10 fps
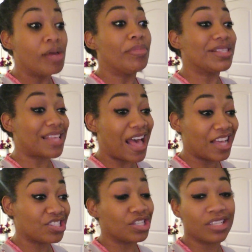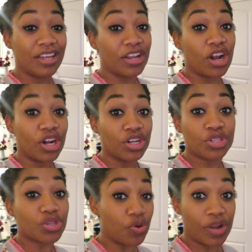besides just letting her
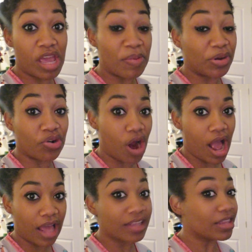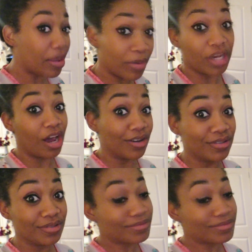scream and cry, let me know.